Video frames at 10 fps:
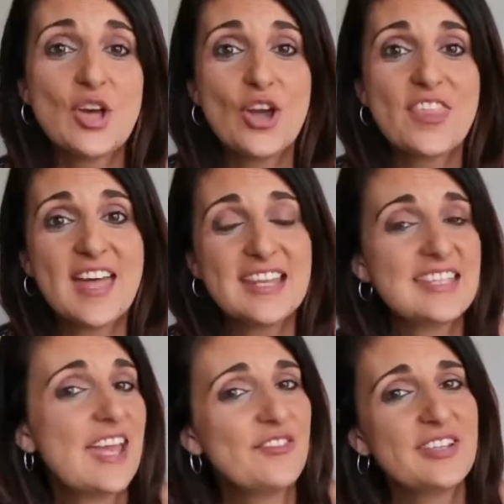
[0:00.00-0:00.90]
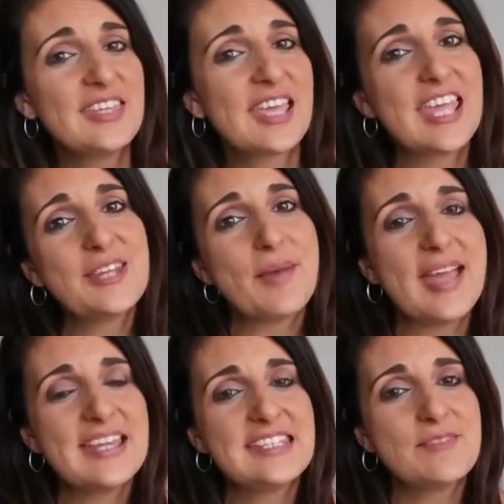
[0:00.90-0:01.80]
So that is everything in
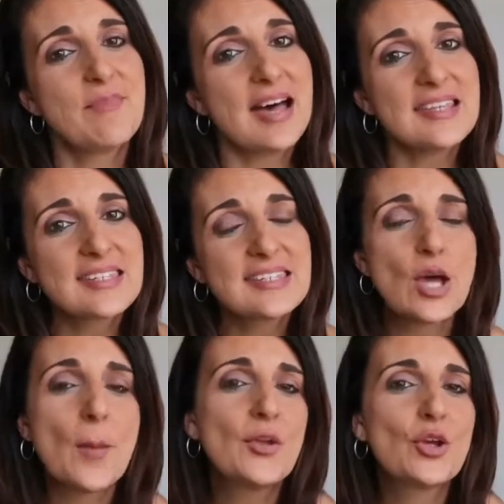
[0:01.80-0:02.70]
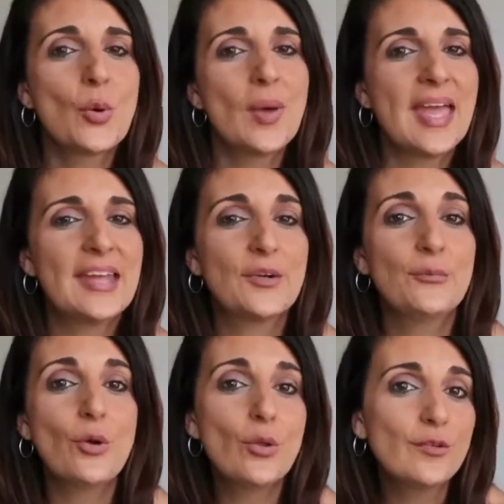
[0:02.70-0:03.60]
my Easter baskets. I'm going to go ahead
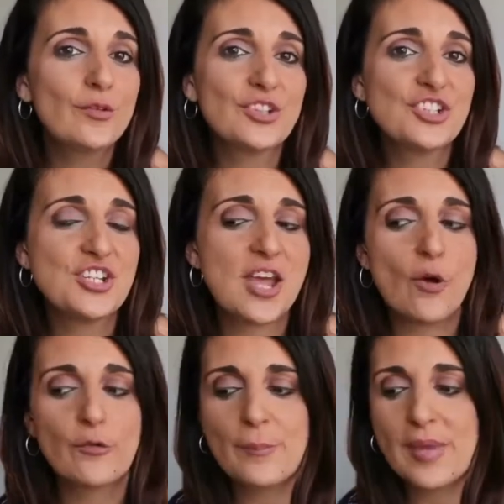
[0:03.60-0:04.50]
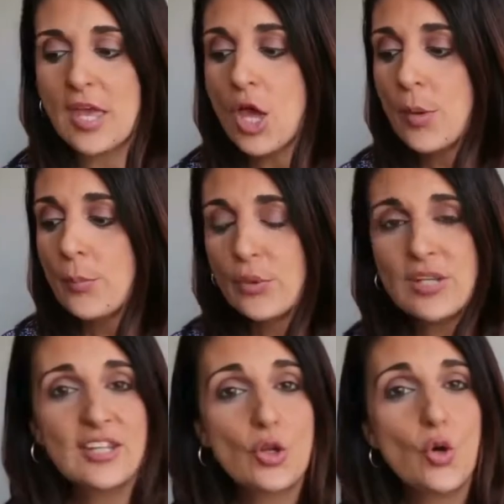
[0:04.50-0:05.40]
and roll the footage now of me
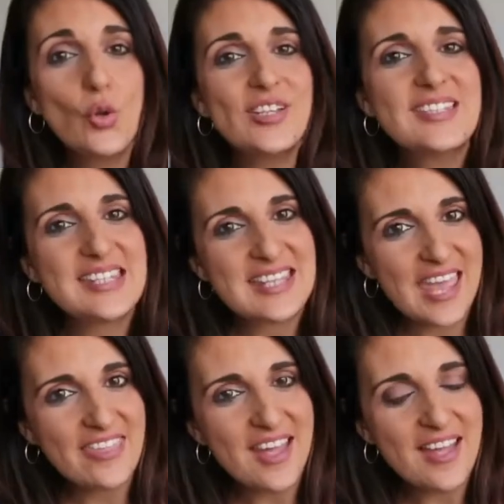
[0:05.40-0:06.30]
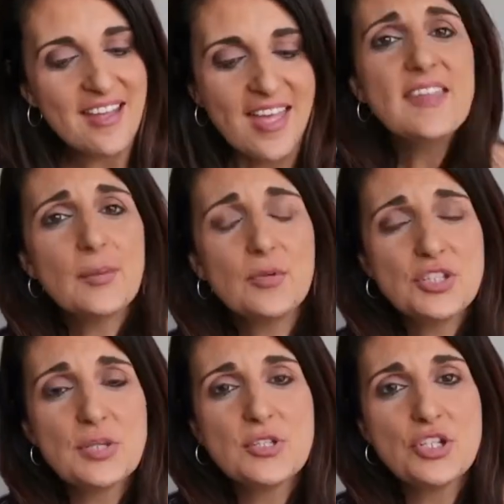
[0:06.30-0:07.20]
putting it all together. And then I'm
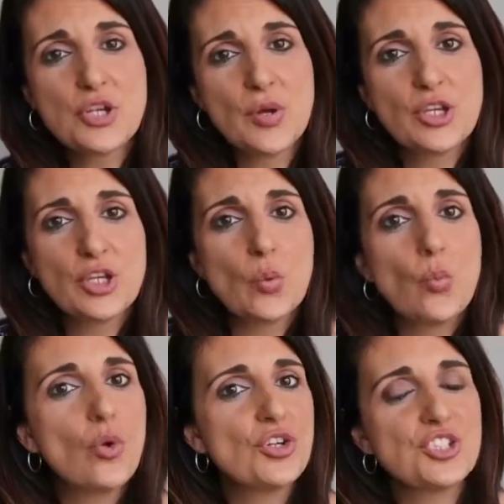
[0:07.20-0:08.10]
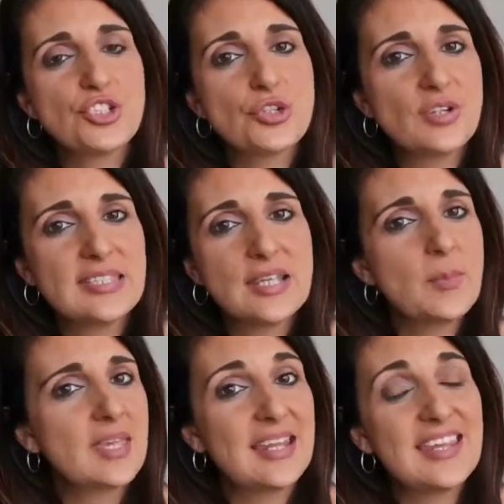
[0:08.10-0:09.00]
also going to be showing you what treats I'll
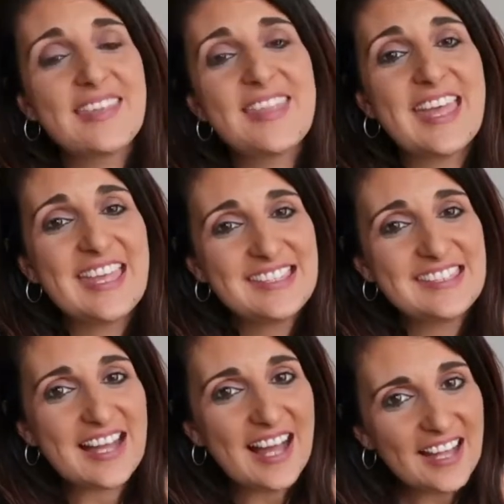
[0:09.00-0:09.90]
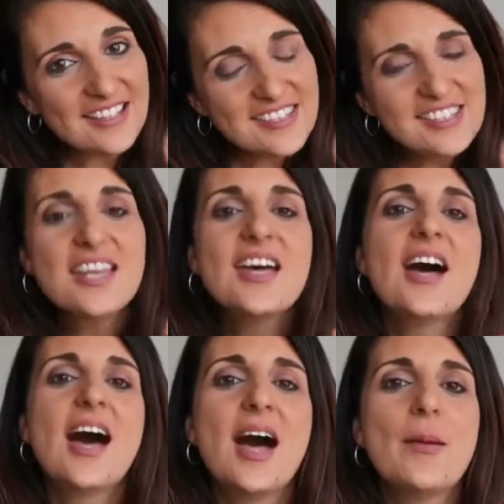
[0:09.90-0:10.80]
be getting in the Easter hunt
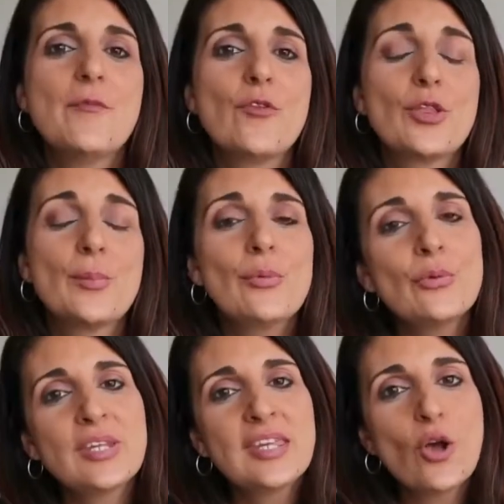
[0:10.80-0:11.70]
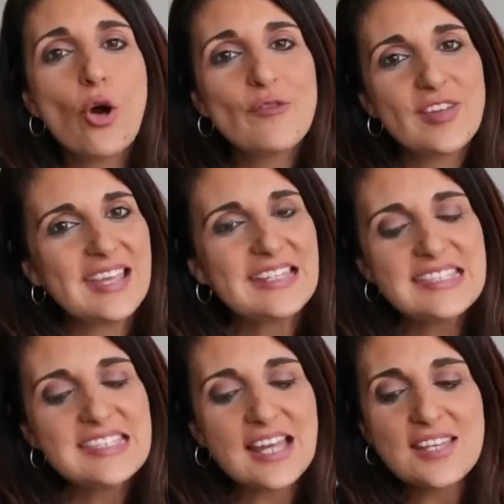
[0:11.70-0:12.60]
um, for the morning of
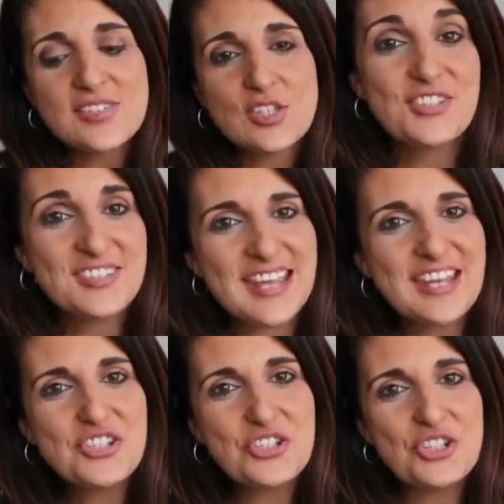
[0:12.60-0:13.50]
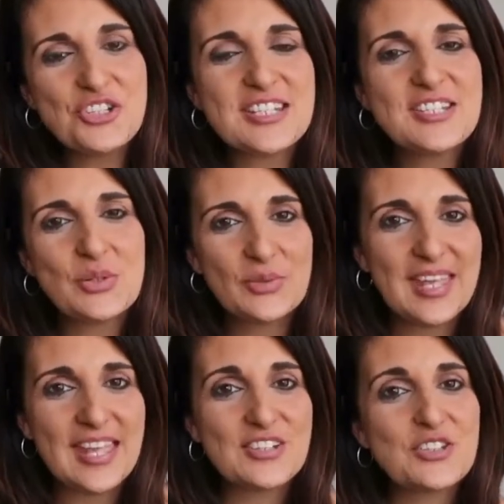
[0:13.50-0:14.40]
Easter. So stay tuned until
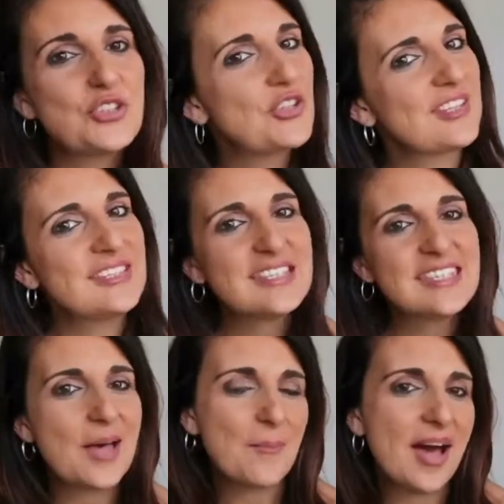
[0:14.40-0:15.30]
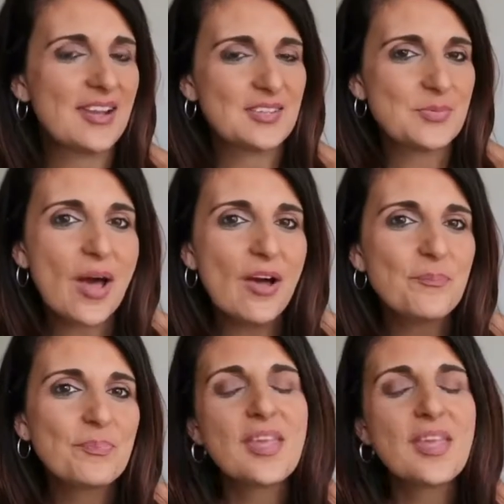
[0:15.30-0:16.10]
the end so you can see that part as well.